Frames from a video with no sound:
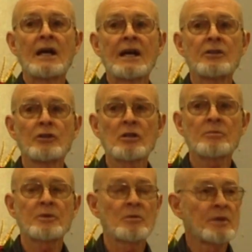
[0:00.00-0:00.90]
and
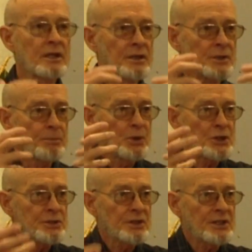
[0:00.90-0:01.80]
Europe to begin to
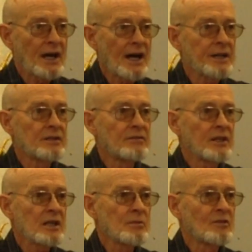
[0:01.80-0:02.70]
push the tide of
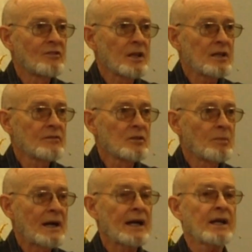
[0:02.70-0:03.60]
evil, evil
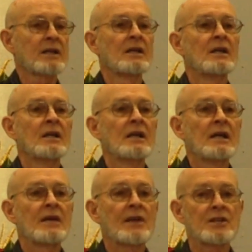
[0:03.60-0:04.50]
back.
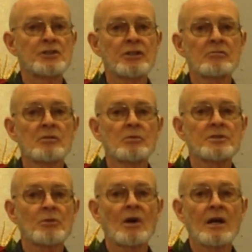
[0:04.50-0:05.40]
And that general
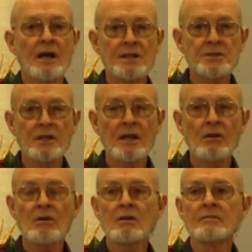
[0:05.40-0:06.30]
was Dwight
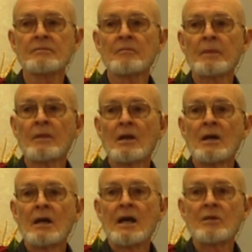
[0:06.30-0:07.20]
Eisenhower.
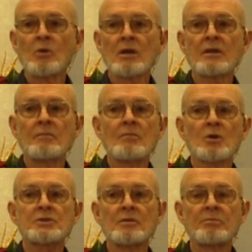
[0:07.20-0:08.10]
And one of the
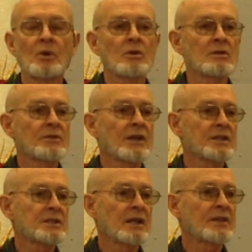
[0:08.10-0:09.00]
most important
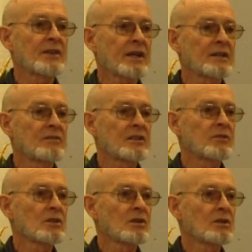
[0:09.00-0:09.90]
things that I think I've
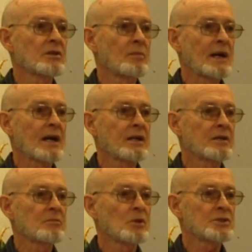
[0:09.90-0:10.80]
ever learned about
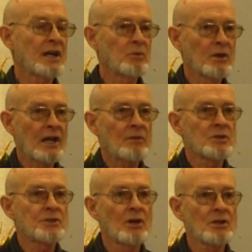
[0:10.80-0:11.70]
him was that when that
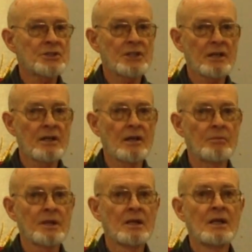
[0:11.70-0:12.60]
was all set
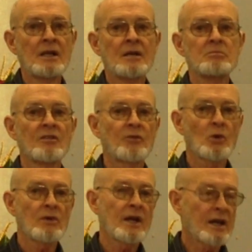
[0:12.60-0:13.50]
up,
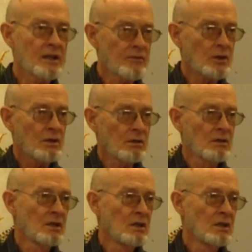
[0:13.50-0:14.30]
before they ever